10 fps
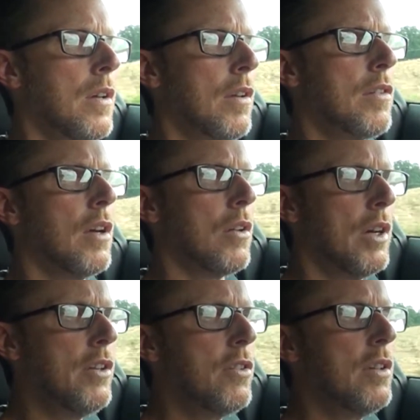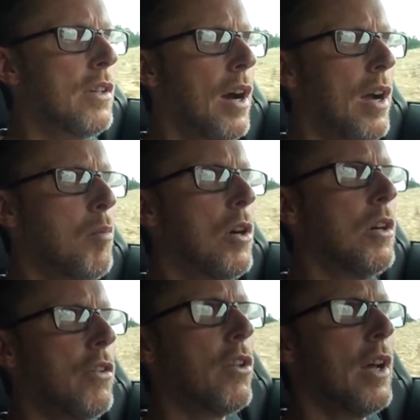acceleration
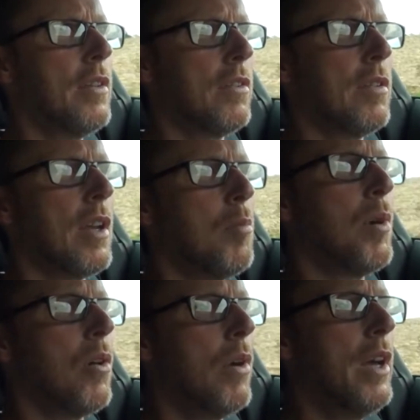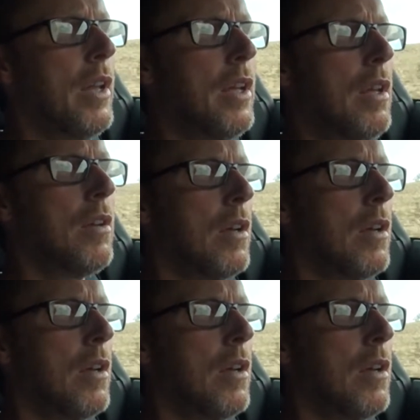timer, so I had this set up already.